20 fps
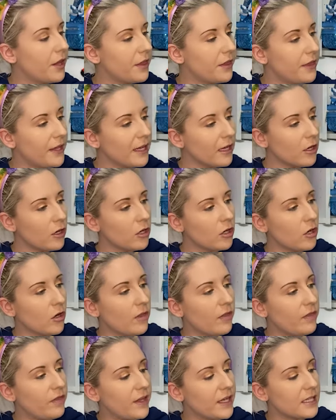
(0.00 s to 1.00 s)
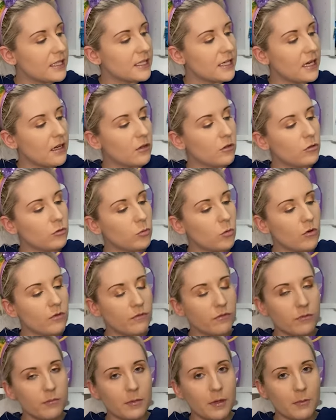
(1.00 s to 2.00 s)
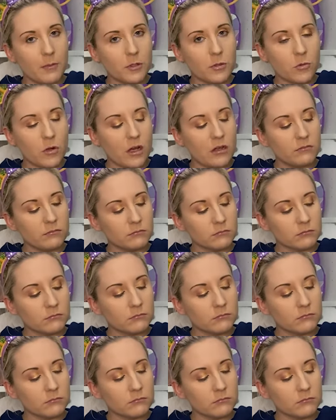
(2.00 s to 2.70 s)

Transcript: i think i got this tangled one from them as well